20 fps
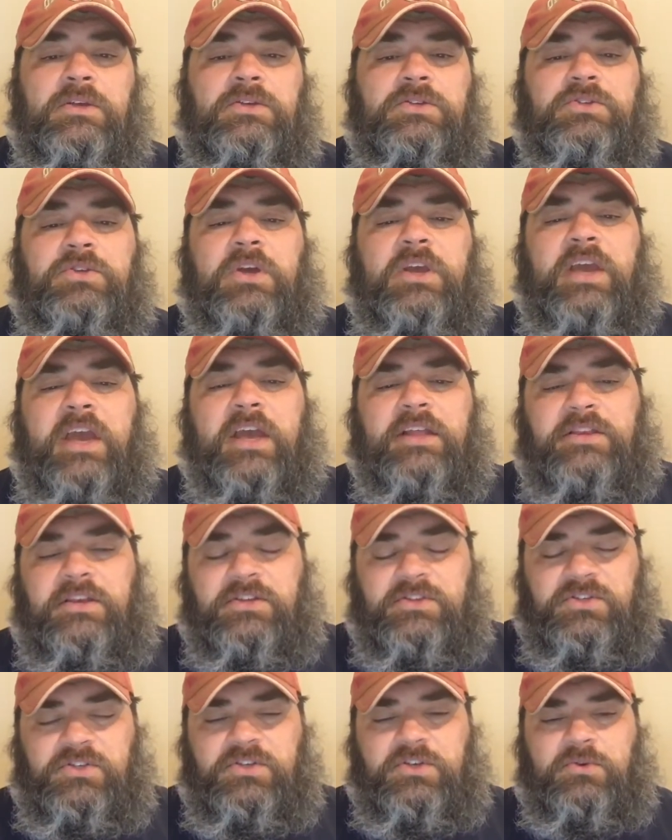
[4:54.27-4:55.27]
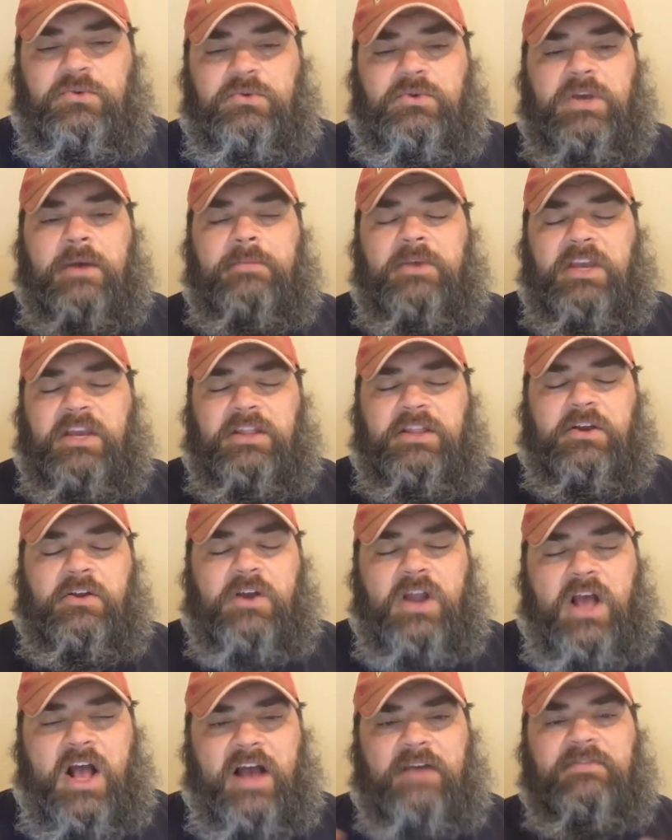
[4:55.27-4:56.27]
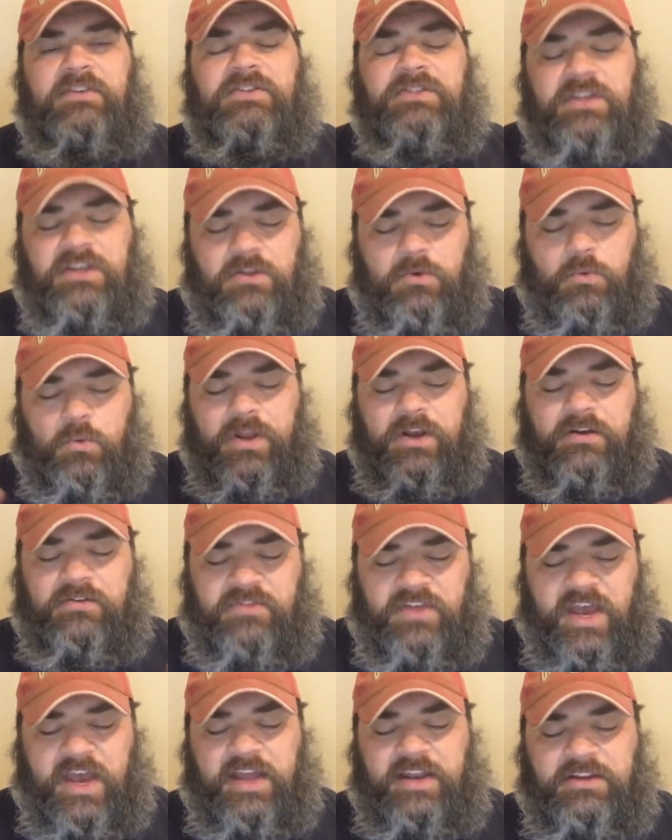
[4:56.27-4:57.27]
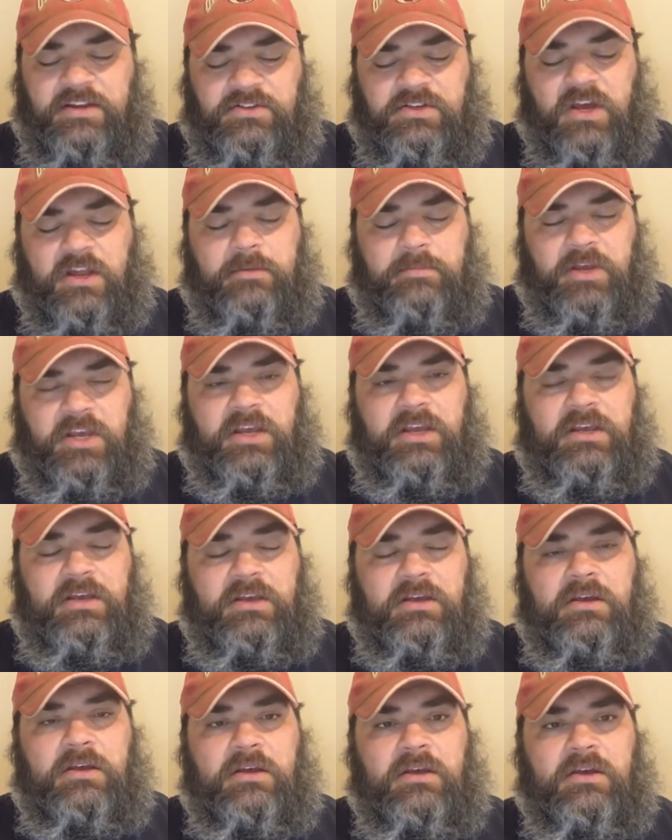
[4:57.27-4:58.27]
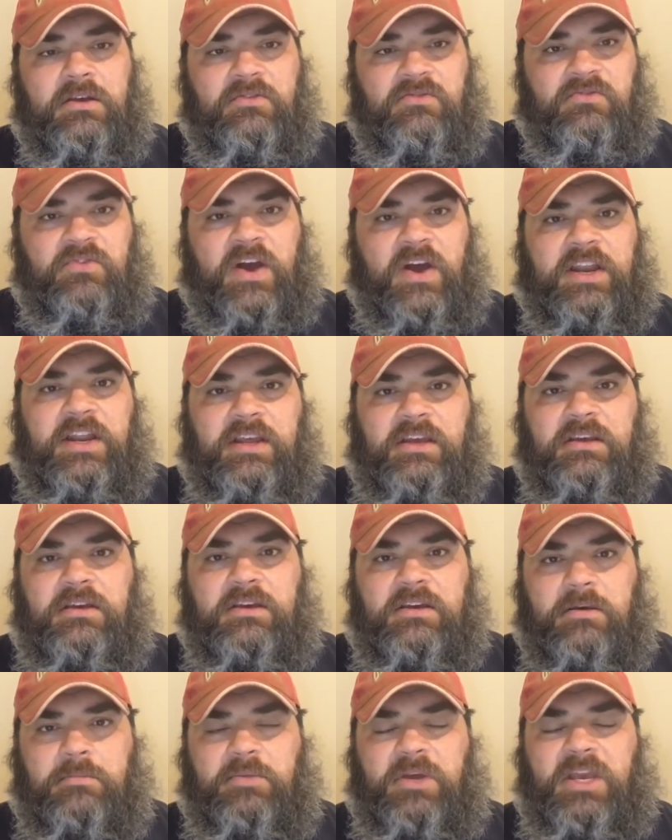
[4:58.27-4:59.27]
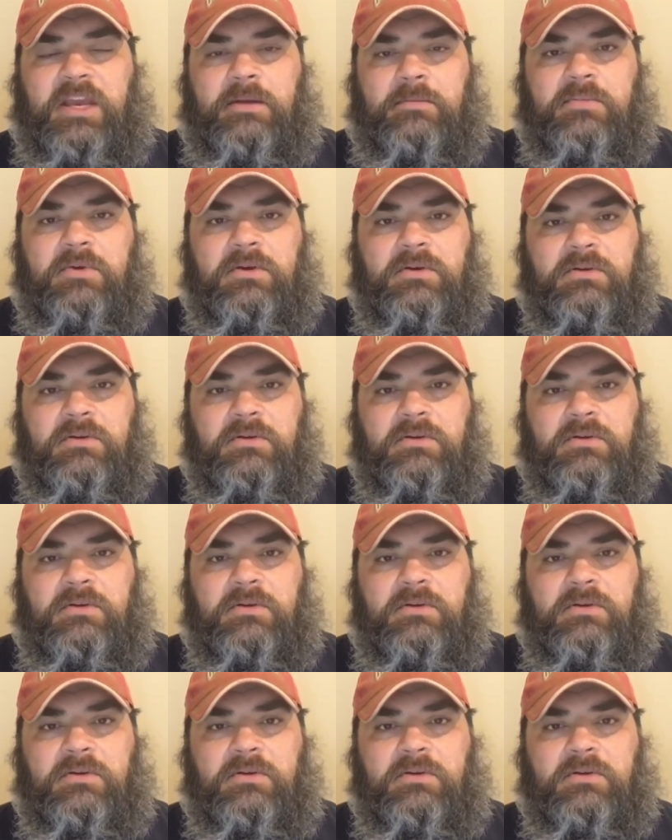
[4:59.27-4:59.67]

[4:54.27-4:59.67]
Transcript: So, you got these two coming in there, and obviously the winner of that is going to be fighting Khabib.